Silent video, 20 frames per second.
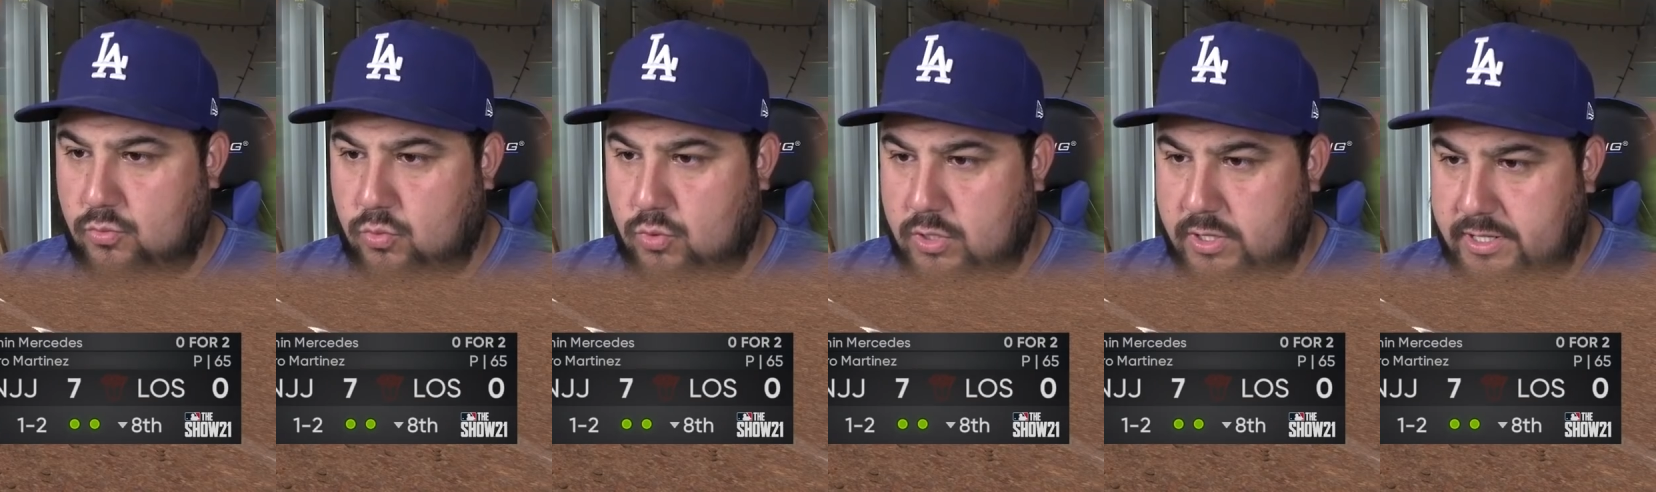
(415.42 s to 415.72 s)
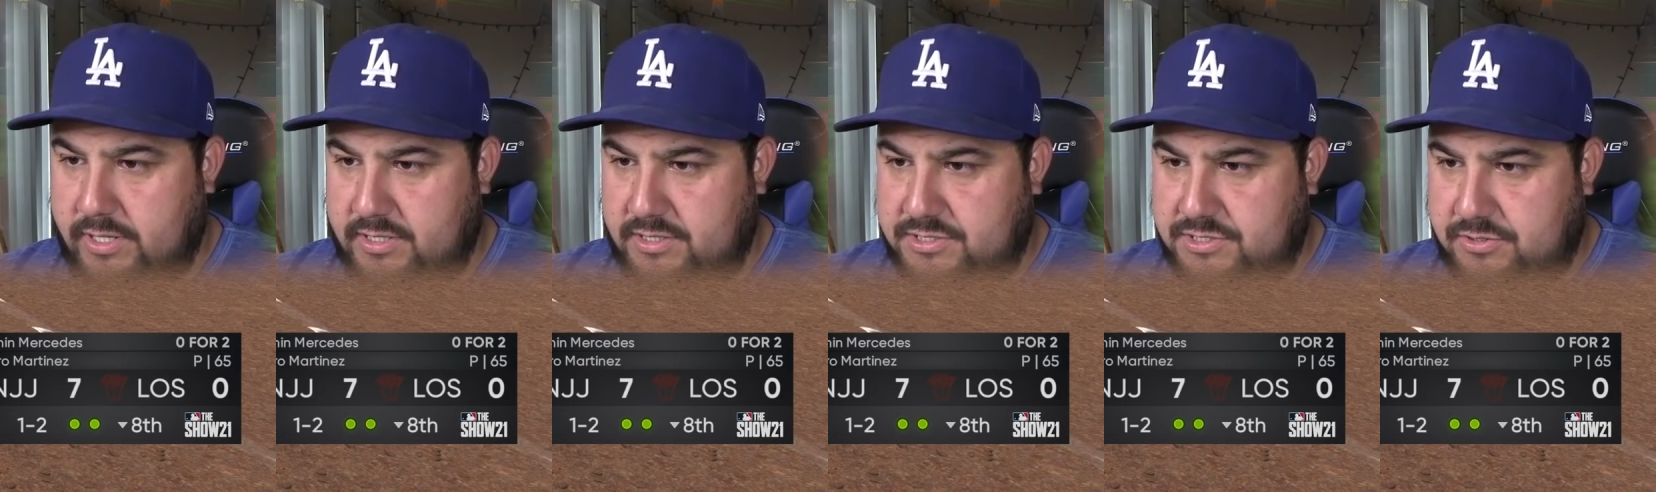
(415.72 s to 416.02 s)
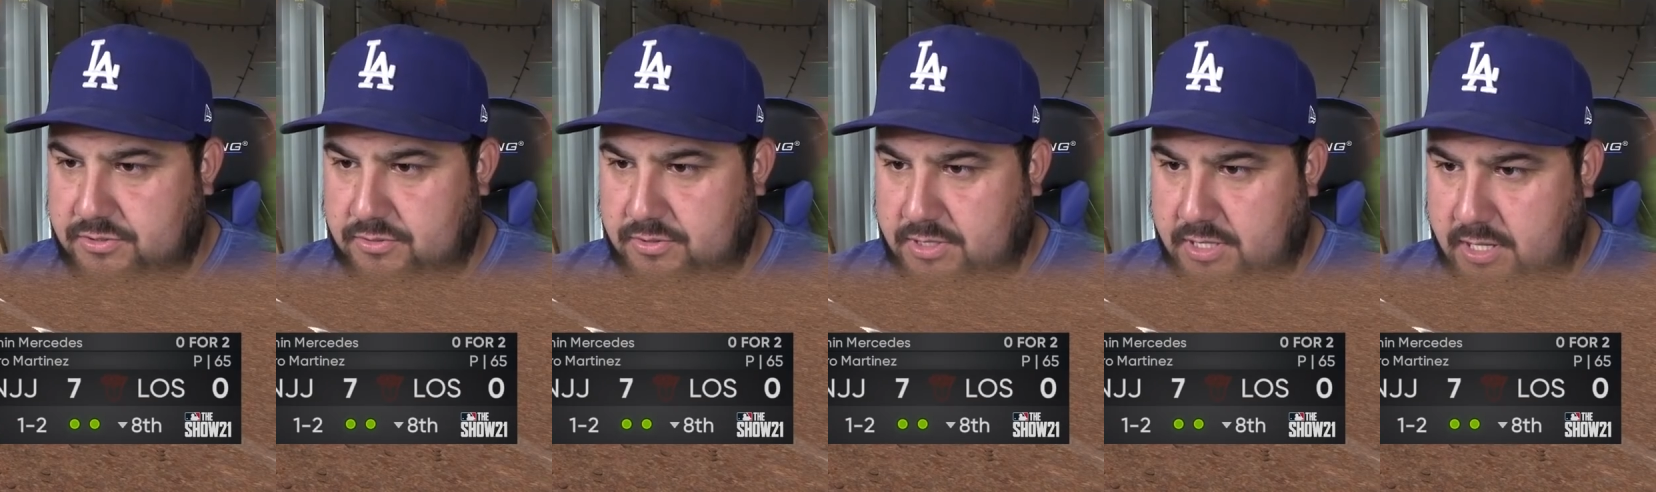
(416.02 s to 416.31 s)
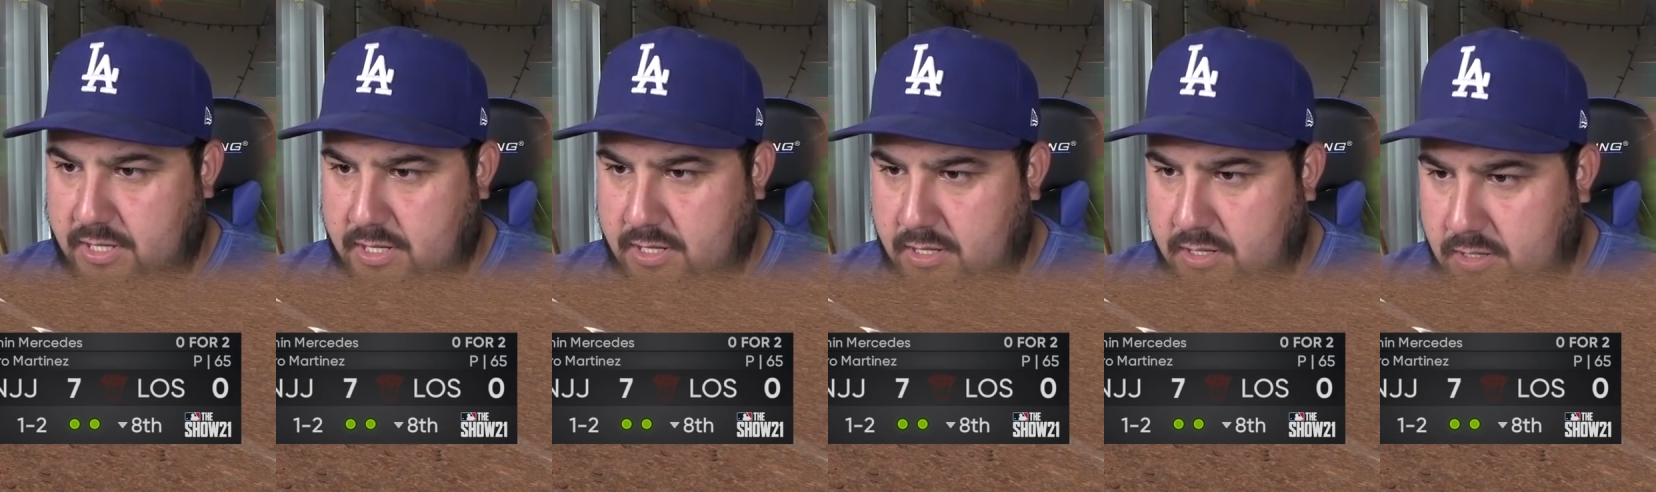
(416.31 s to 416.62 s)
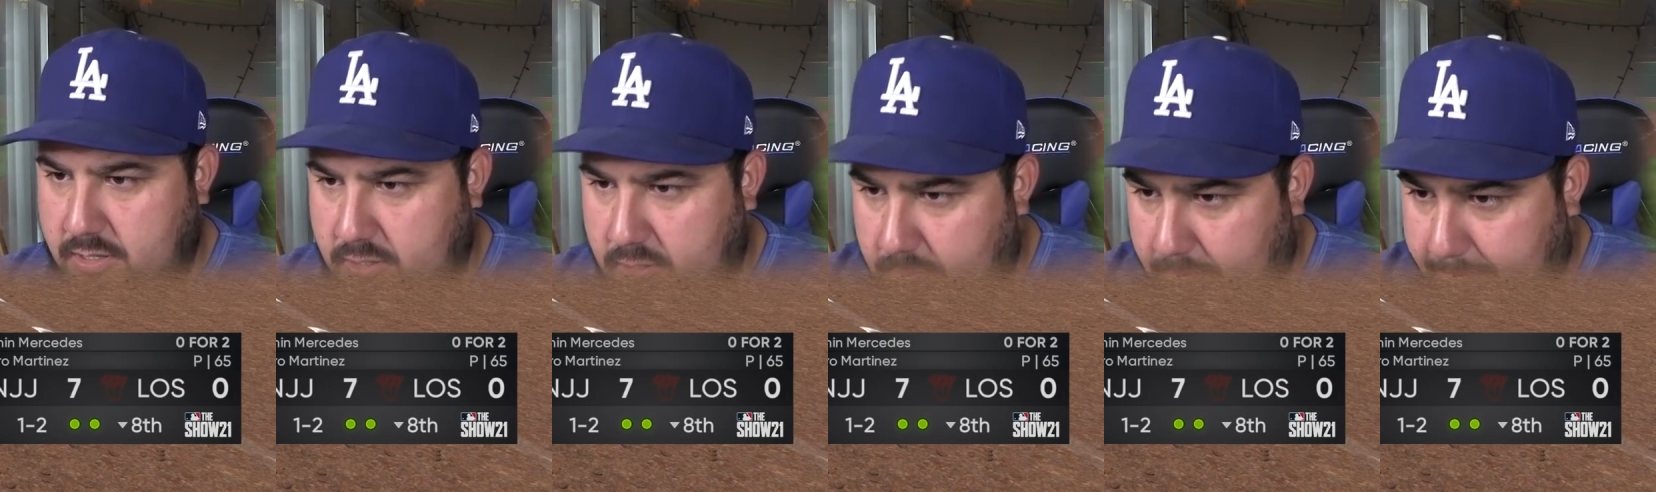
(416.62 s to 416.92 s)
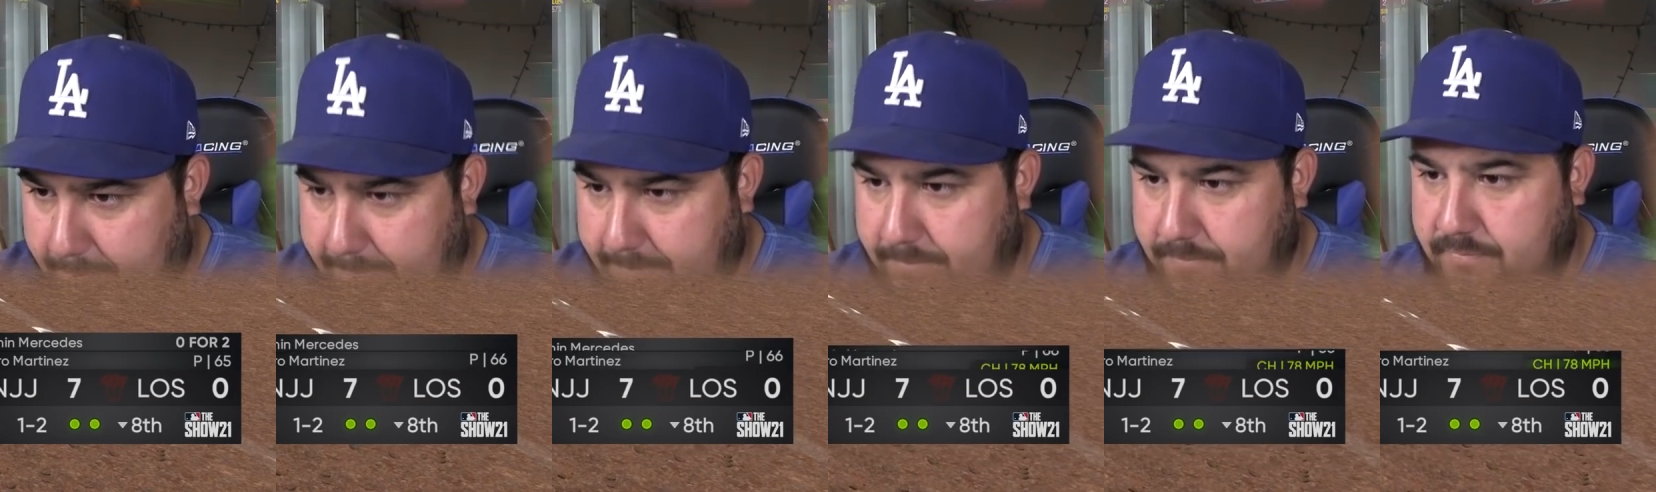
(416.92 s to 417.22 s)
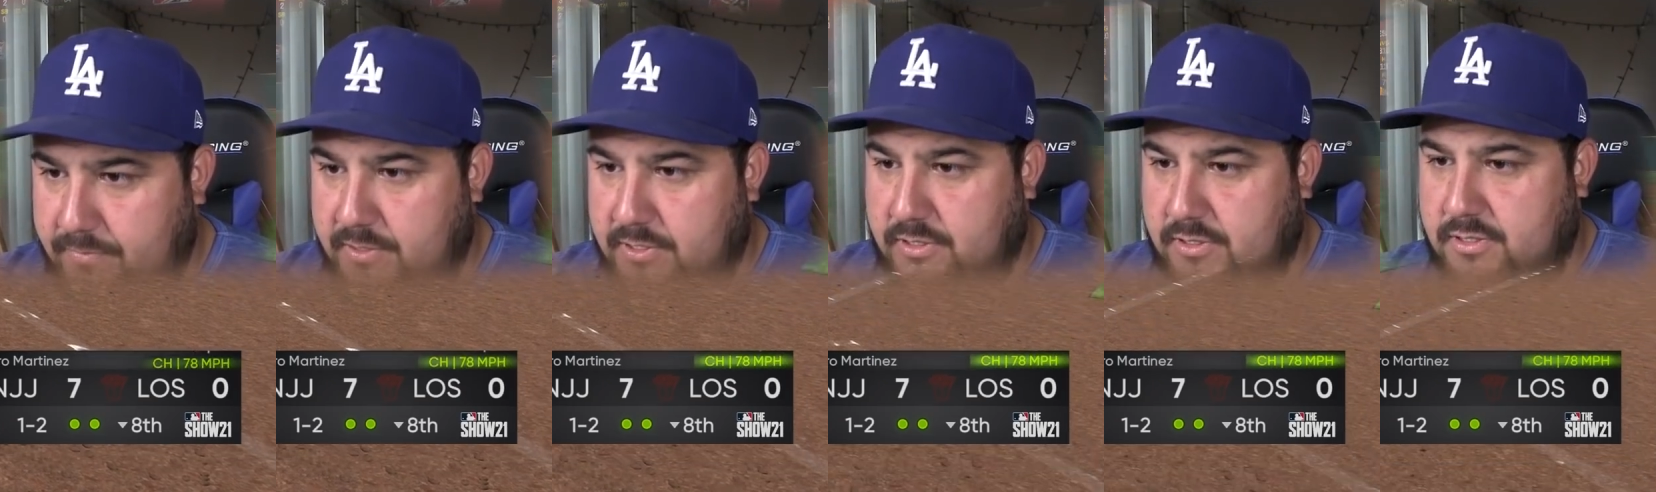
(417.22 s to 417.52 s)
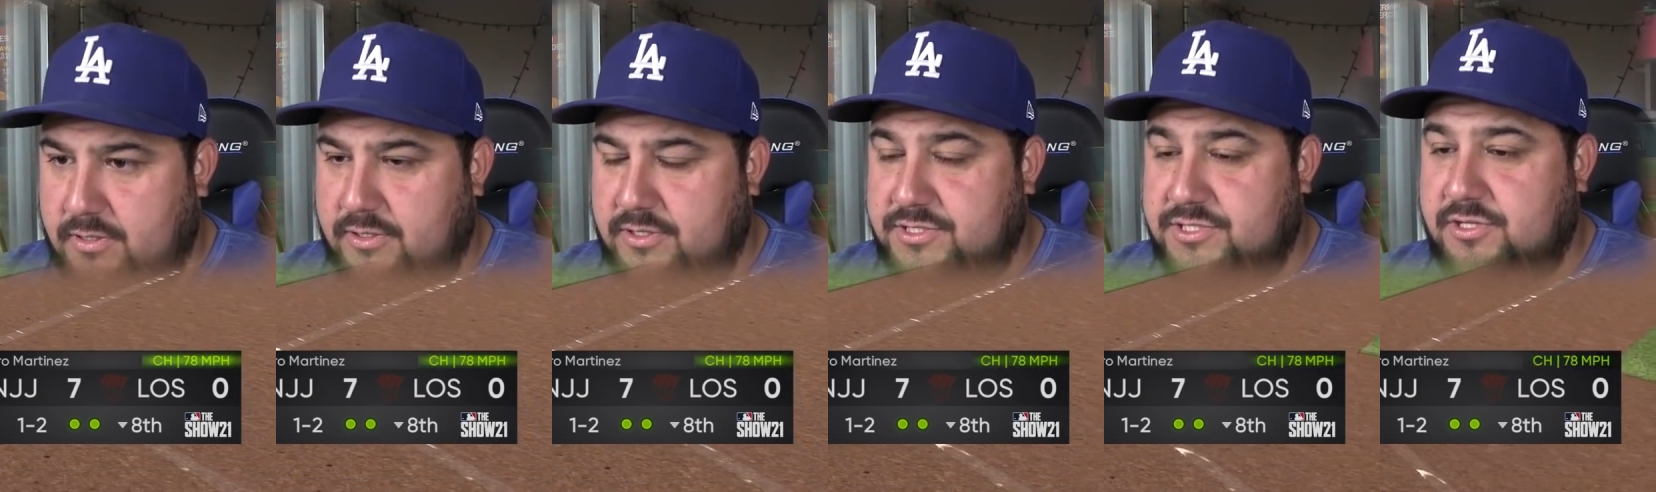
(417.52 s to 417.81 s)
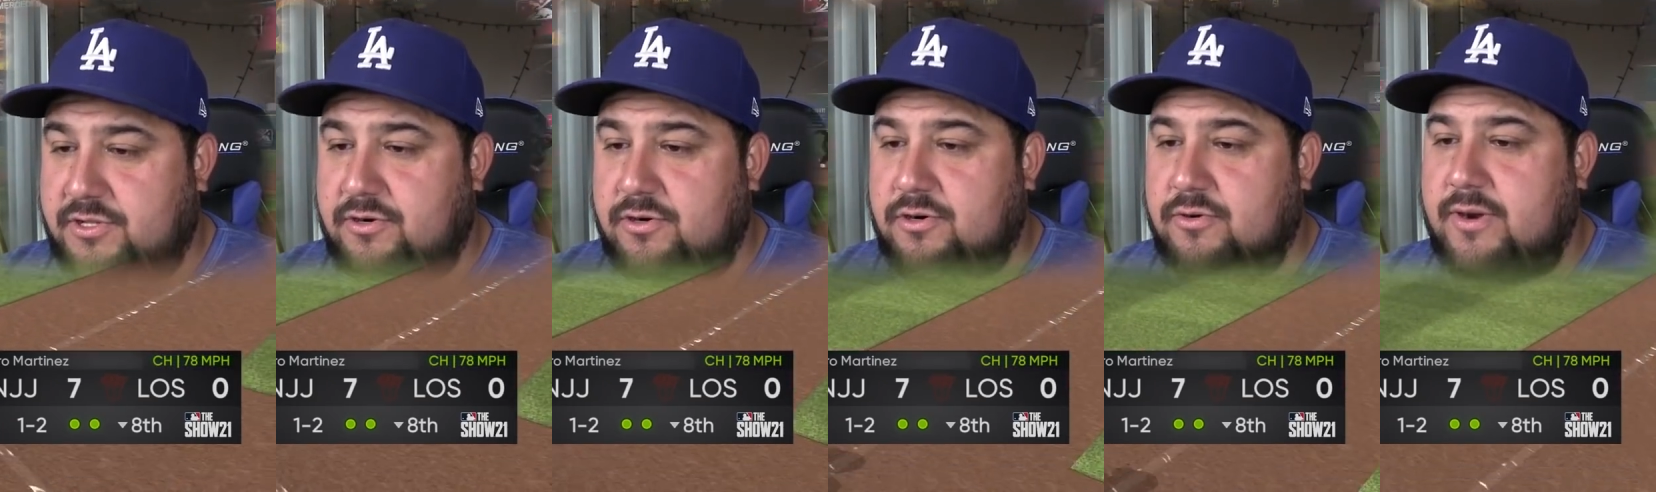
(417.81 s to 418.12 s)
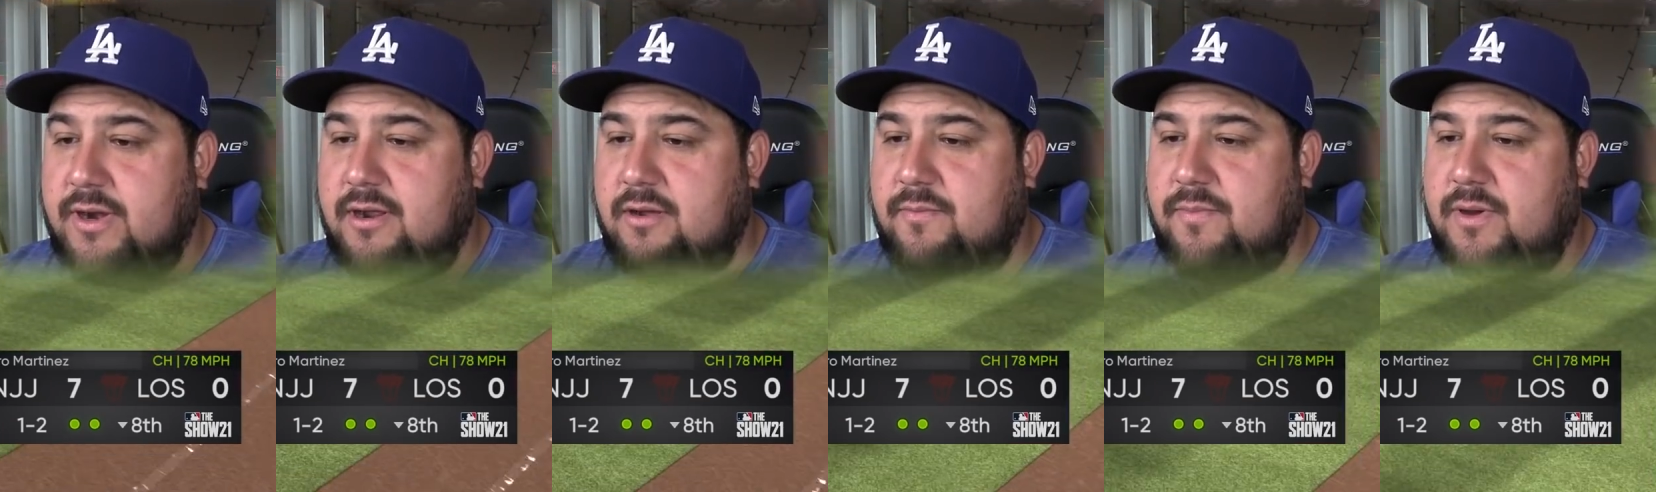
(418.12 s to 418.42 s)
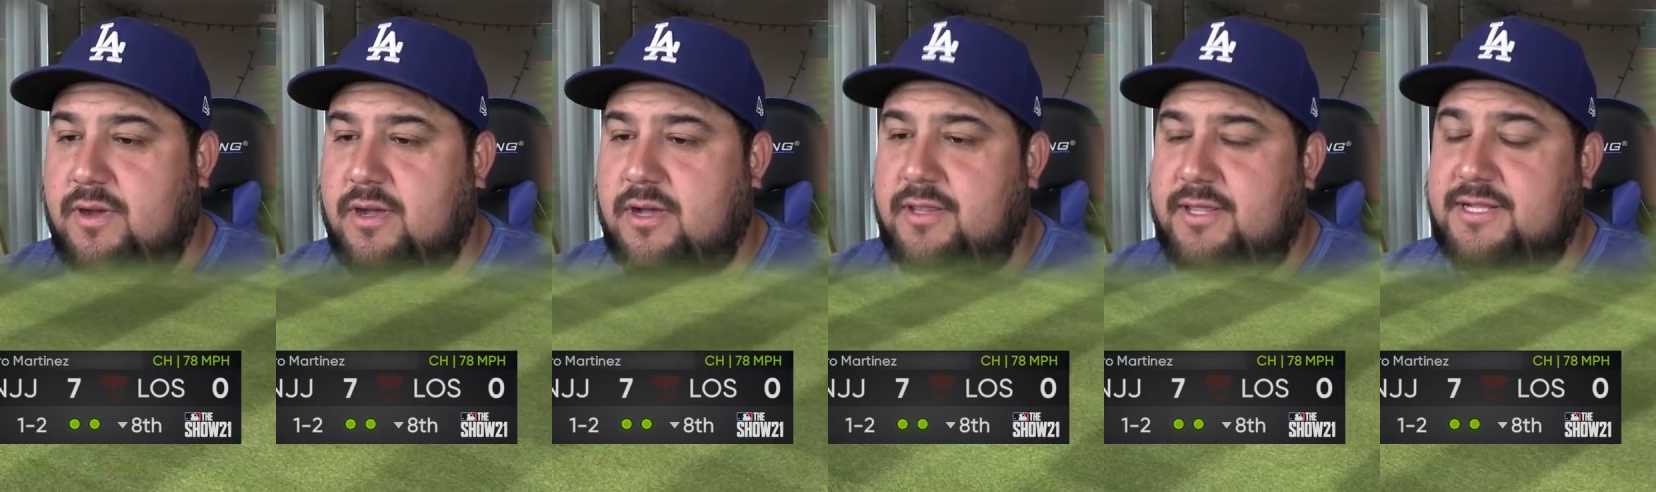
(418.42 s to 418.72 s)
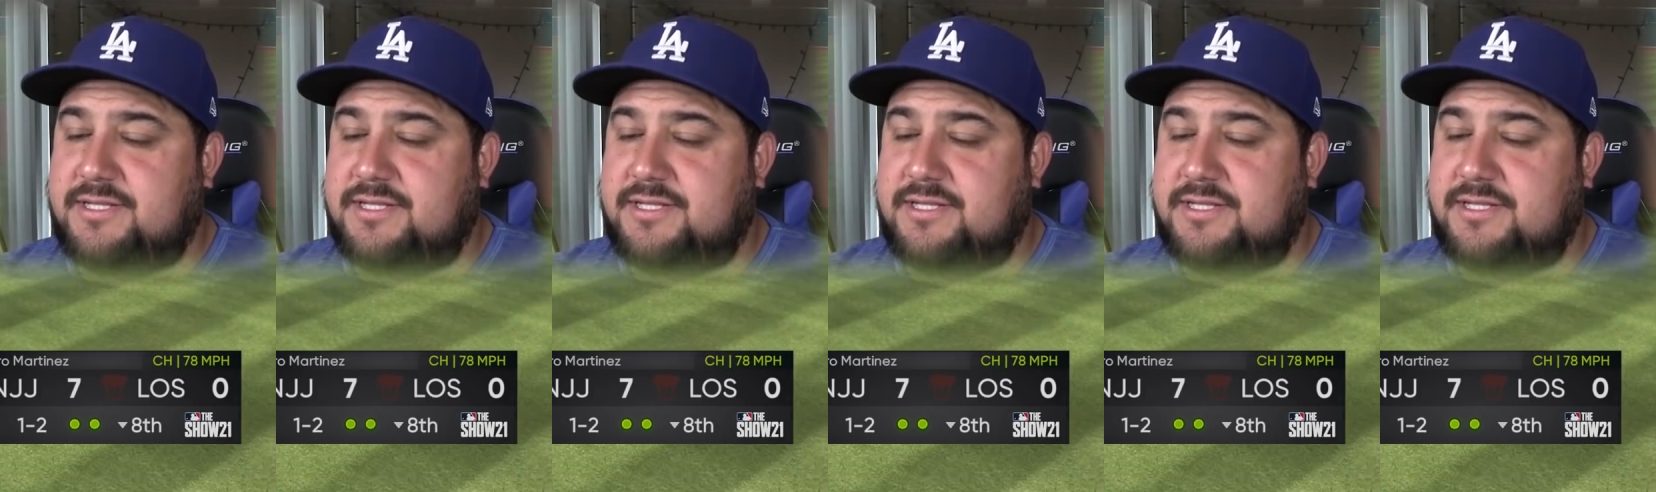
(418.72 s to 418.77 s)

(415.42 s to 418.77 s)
One and two count. Oh, there's a little ground ball.